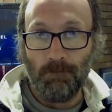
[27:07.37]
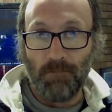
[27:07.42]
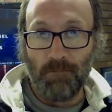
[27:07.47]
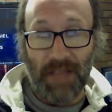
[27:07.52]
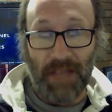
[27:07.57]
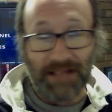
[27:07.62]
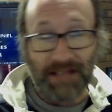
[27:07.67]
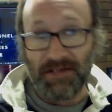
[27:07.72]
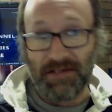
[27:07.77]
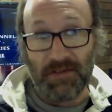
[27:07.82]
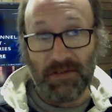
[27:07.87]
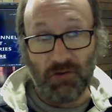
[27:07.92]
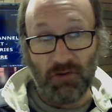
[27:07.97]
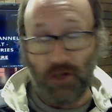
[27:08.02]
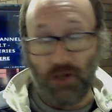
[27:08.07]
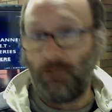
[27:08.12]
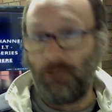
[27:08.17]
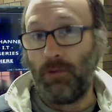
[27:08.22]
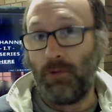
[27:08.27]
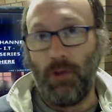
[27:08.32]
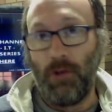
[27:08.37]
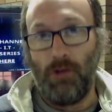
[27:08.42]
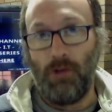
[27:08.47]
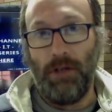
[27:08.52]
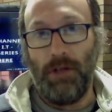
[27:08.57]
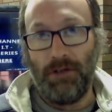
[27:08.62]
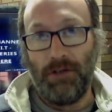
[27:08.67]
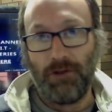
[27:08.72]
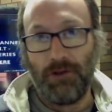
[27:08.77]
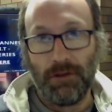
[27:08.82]
That's general
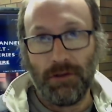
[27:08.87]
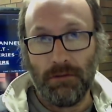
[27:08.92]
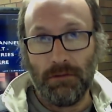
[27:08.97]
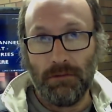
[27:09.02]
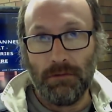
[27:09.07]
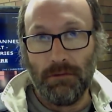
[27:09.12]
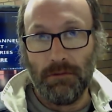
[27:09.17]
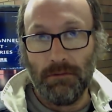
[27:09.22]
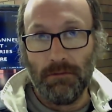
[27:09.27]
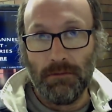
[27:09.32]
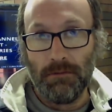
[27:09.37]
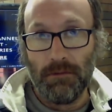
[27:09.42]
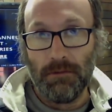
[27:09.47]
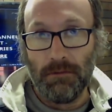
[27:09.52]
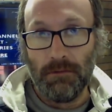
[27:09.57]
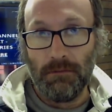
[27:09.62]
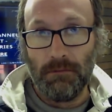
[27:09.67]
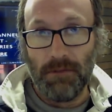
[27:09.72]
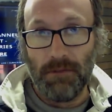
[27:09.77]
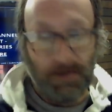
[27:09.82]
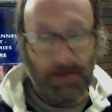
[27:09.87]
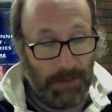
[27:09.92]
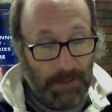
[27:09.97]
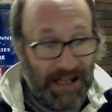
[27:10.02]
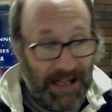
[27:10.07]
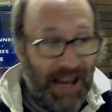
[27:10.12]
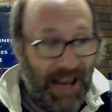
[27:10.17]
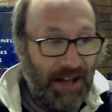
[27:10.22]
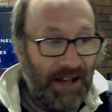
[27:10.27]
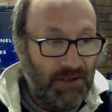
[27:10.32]
knowledge. It's
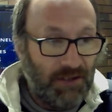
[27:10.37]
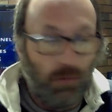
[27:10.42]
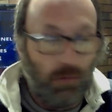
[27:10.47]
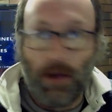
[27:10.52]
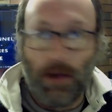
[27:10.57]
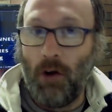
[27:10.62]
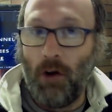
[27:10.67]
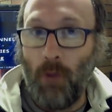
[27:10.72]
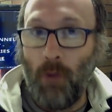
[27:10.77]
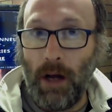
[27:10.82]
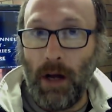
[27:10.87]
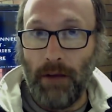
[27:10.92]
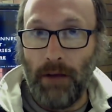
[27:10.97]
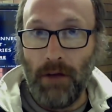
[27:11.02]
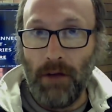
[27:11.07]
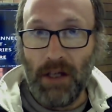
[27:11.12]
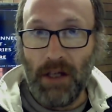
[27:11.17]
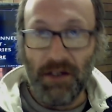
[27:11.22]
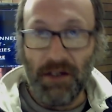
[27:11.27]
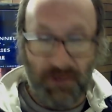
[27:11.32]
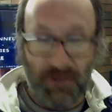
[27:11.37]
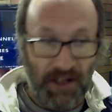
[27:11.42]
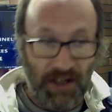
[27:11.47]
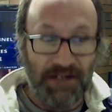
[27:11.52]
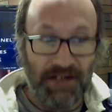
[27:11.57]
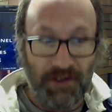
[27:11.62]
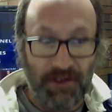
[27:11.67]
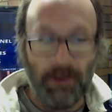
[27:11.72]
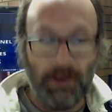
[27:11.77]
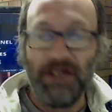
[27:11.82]
mechanics 101.
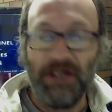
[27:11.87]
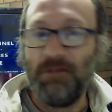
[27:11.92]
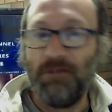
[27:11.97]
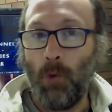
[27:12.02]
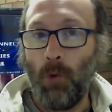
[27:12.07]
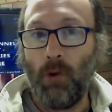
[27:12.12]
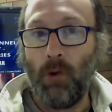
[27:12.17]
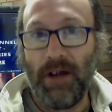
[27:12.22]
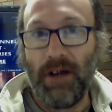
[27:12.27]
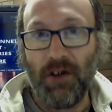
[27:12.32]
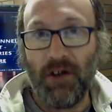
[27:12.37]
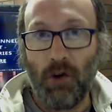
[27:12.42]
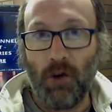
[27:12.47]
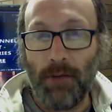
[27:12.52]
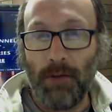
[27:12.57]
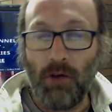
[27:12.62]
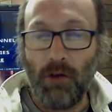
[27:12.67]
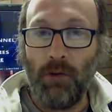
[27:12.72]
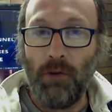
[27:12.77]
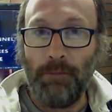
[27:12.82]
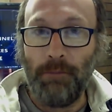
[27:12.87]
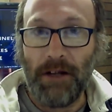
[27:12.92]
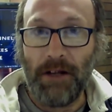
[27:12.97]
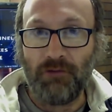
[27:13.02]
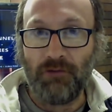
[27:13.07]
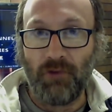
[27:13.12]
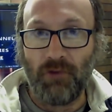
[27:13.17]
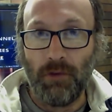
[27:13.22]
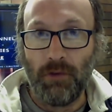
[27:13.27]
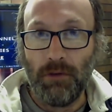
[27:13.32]
Diesel is more economical than
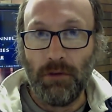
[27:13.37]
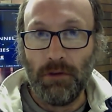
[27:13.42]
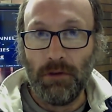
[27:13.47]
petrol.